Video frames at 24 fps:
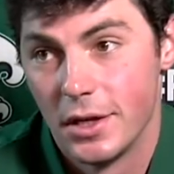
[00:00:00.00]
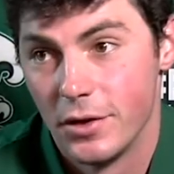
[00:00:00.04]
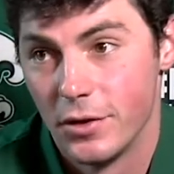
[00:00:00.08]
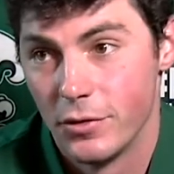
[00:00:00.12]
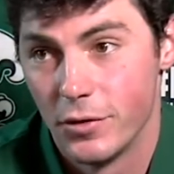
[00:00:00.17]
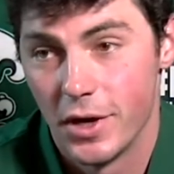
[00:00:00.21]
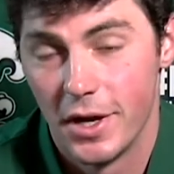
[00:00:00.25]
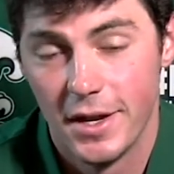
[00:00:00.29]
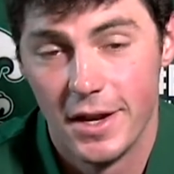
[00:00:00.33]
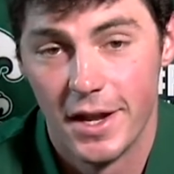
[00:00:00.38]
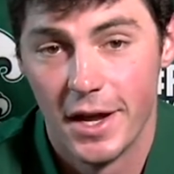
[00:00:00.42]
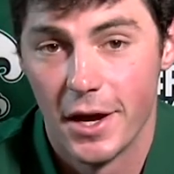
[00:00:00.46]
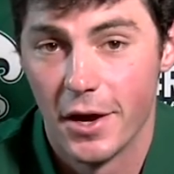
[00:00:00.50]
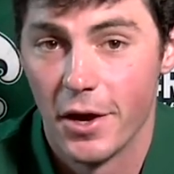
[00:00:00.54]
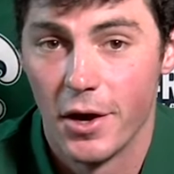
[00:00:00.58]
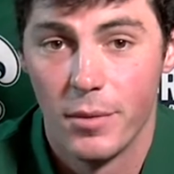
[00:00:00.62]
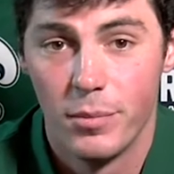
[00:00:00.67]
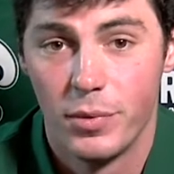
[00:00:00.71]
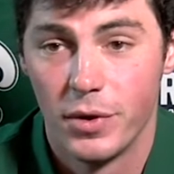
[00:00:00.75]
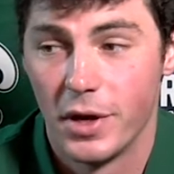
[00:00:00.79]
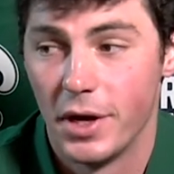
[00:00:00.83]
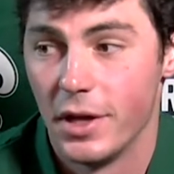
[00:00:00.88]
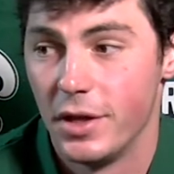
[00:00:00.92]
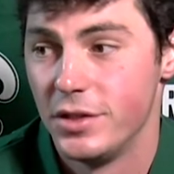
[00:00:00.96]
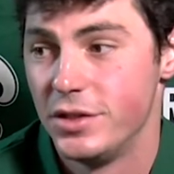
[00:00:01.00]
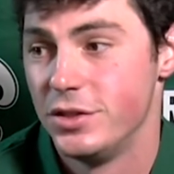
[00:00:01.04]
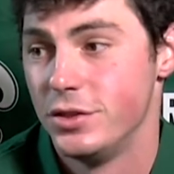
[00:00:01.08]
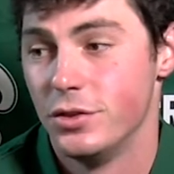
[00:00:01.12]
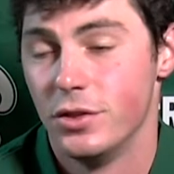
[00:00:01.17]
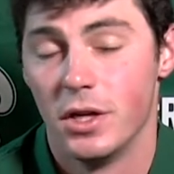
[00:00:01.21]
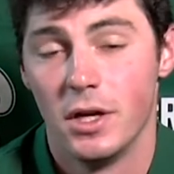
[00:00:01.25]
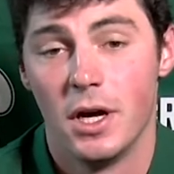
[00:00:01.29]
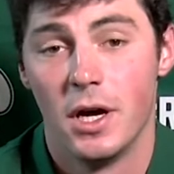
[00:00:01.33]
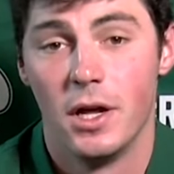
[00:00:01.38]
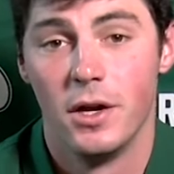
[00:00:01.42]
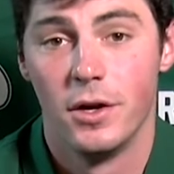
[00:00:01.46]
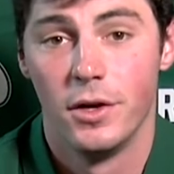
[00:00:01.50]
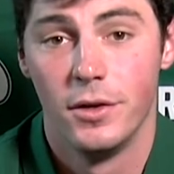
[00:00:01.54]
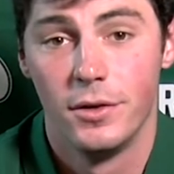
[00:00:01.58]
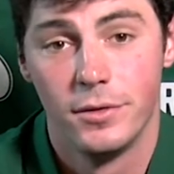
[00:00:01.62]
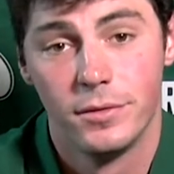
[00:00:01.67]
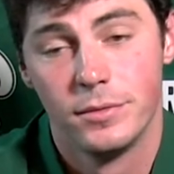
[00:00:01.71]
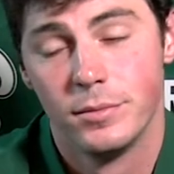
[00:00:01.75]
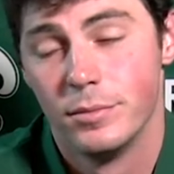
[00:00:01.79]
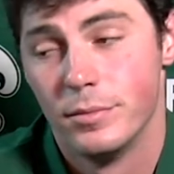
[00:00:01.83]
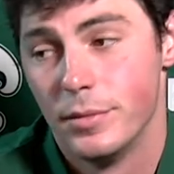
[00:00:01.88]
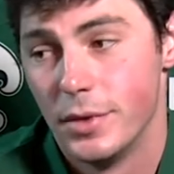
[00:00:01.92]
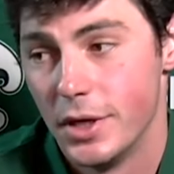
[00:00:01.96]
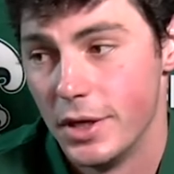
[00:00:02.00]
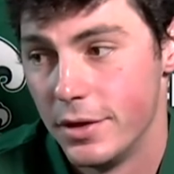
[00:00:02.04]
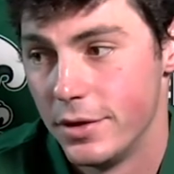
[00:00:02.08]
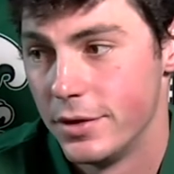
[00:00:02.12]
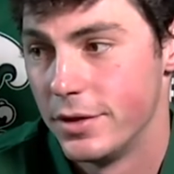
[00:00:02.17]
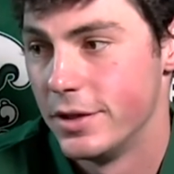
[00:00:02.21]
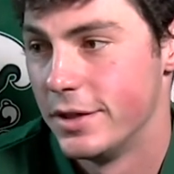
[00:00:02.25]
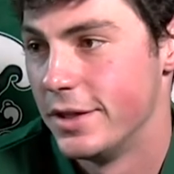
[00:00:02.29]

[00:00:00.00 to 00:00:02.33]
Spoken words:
Right now, I'd probably shoot 100, but.